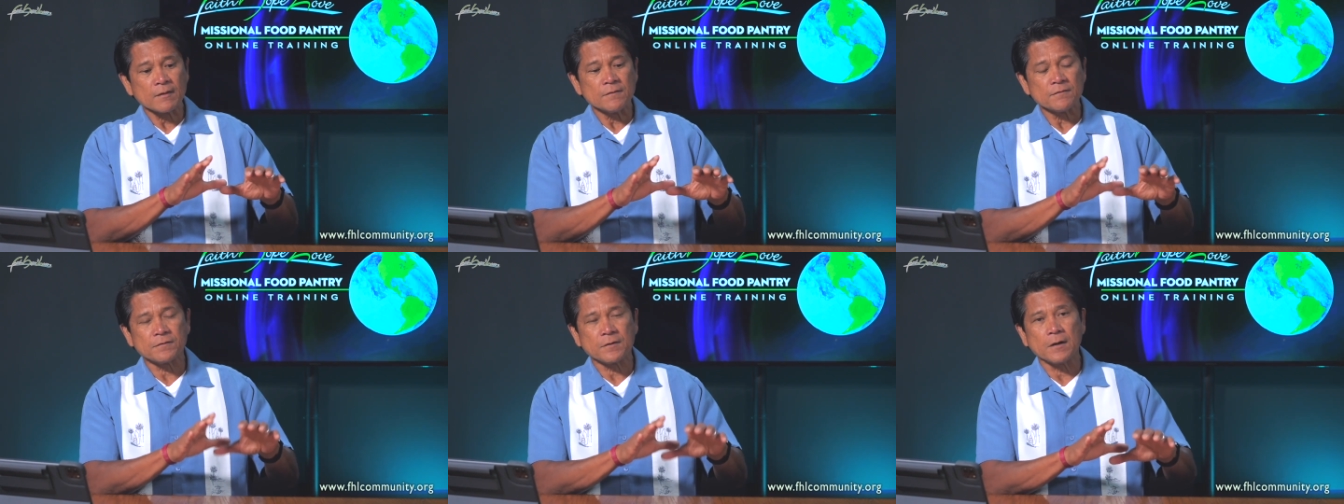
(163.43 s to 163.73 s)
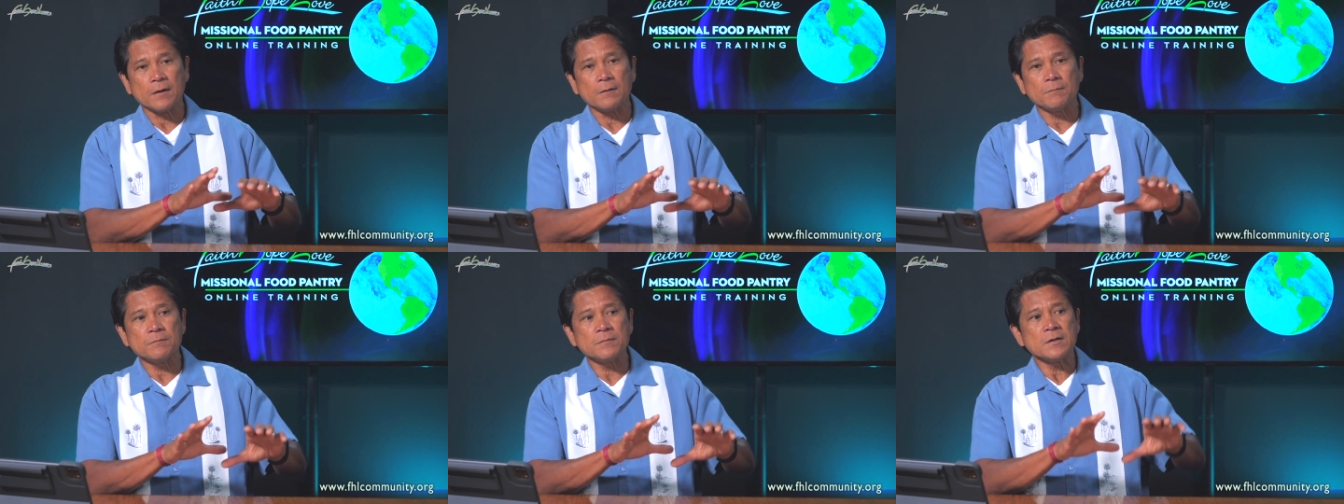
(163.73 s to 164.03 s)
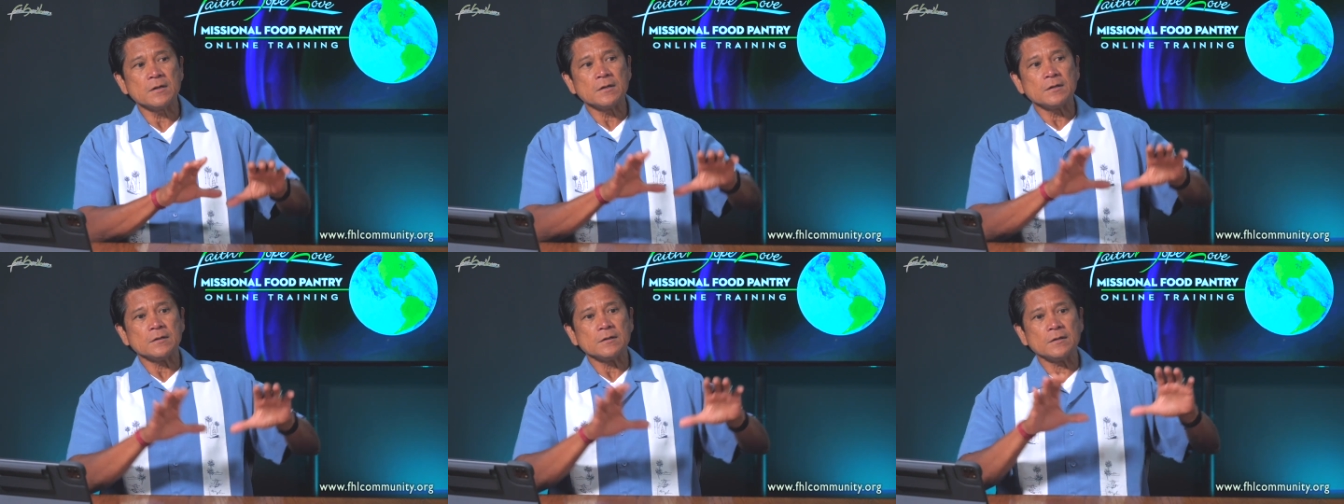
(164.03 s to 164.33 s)

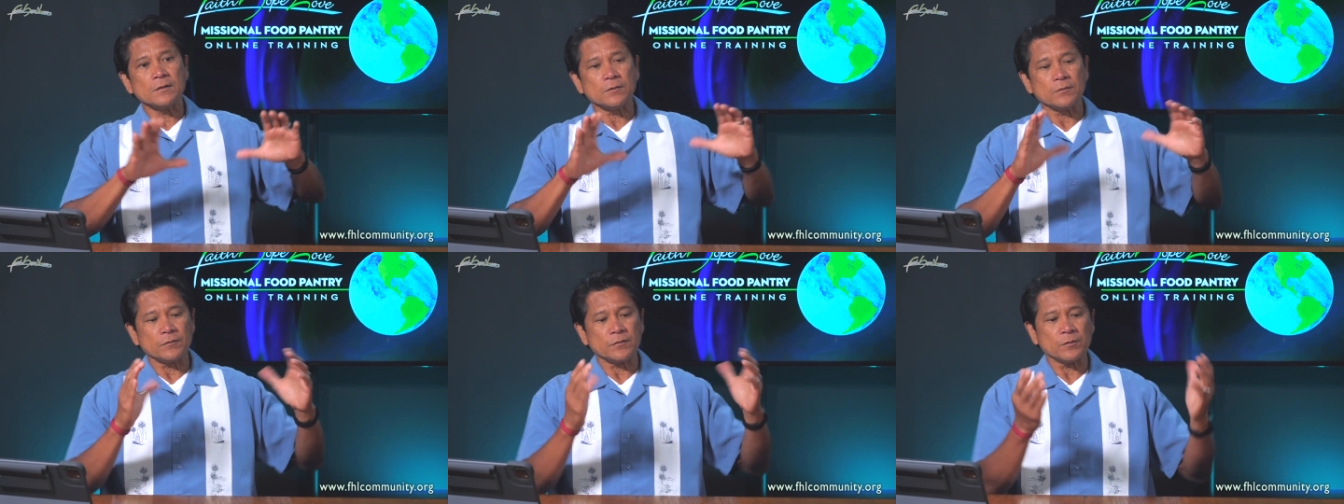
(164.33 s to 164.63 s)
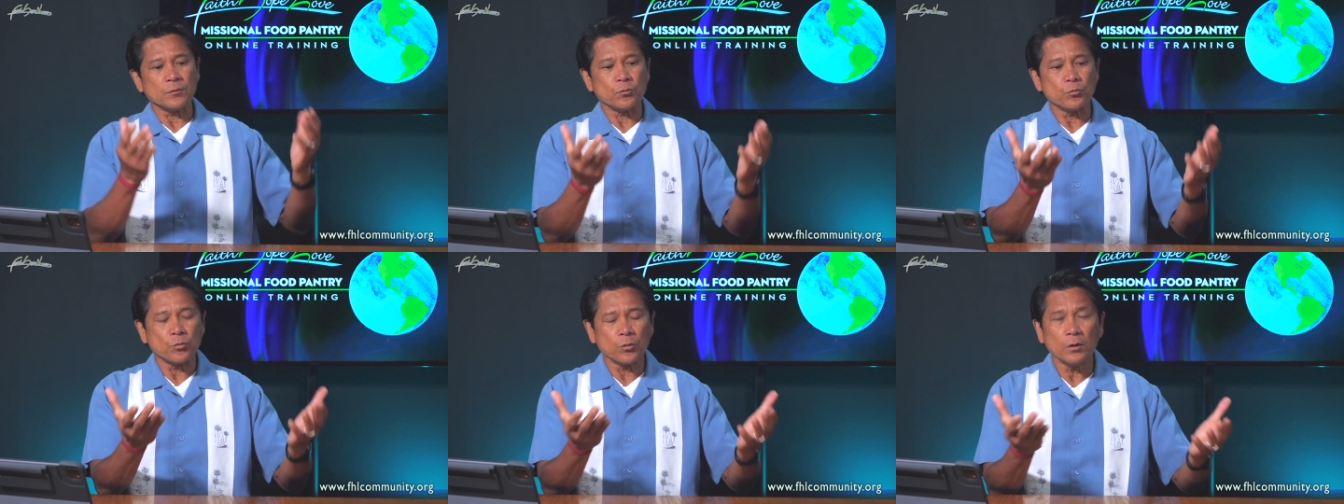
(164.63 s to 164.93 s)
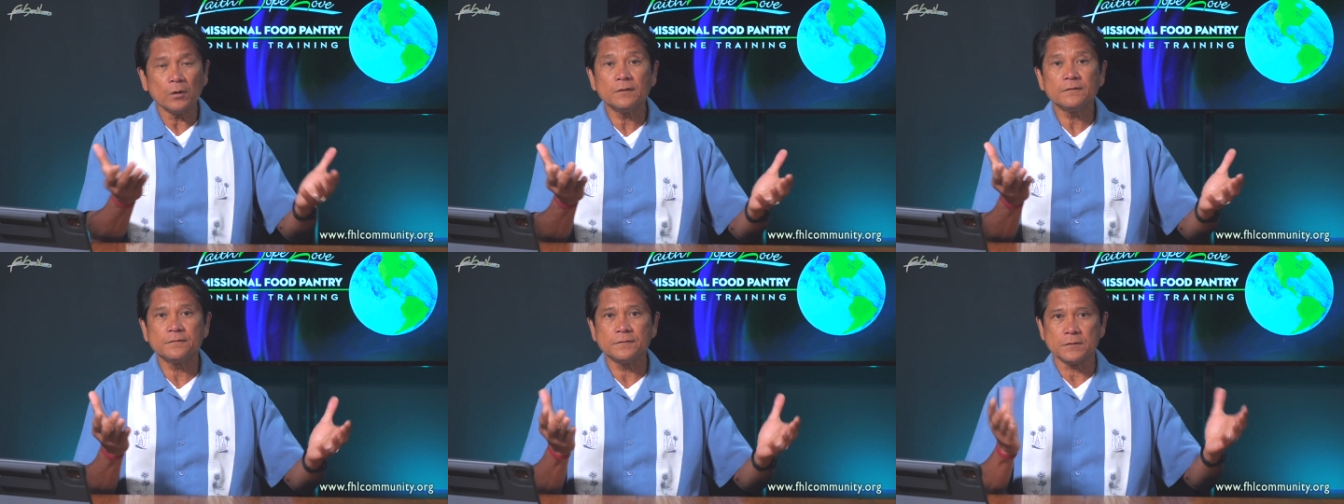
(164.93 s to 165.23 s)
from the
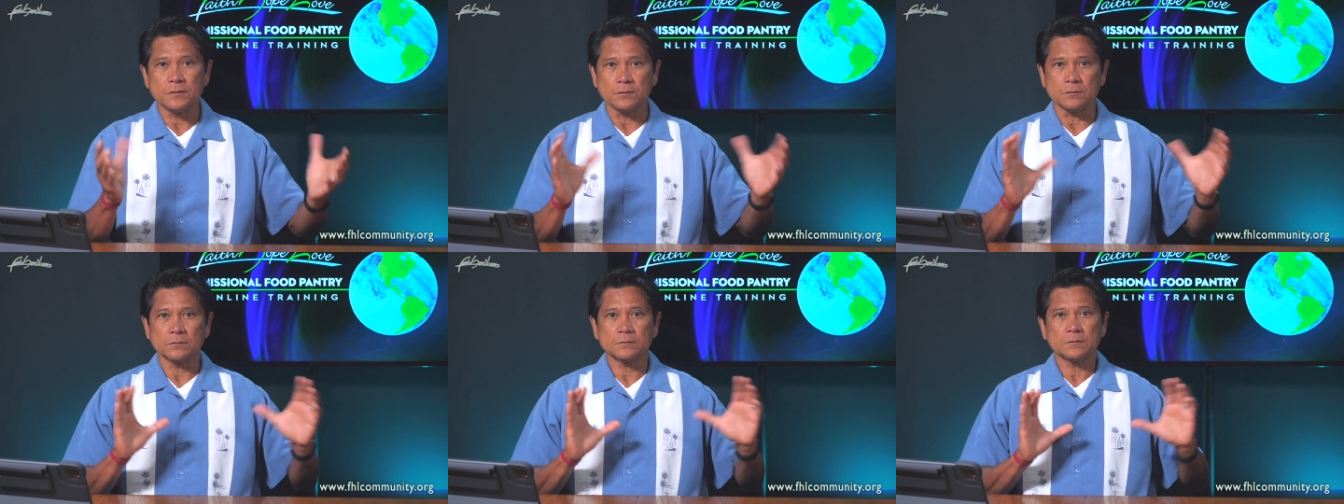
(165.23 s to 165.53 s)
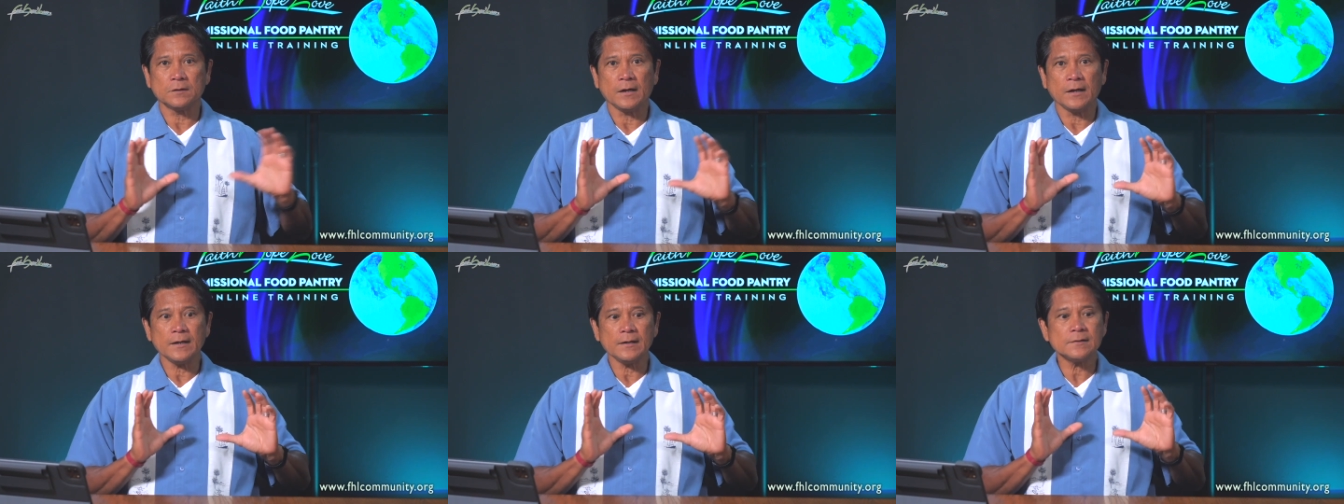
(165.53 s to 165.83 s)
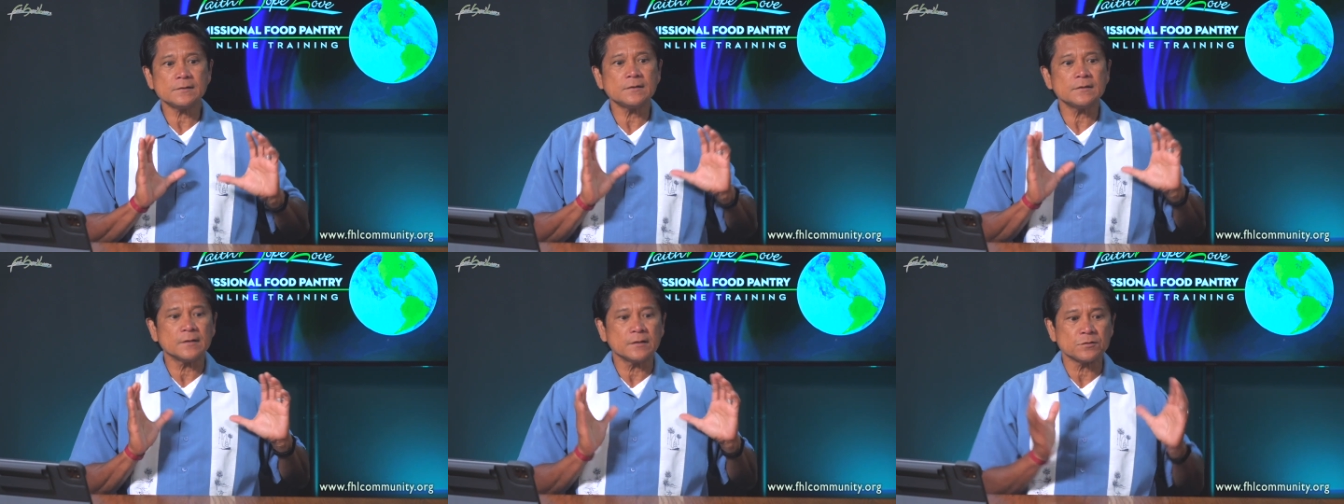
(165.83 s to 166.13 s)
worldview, right?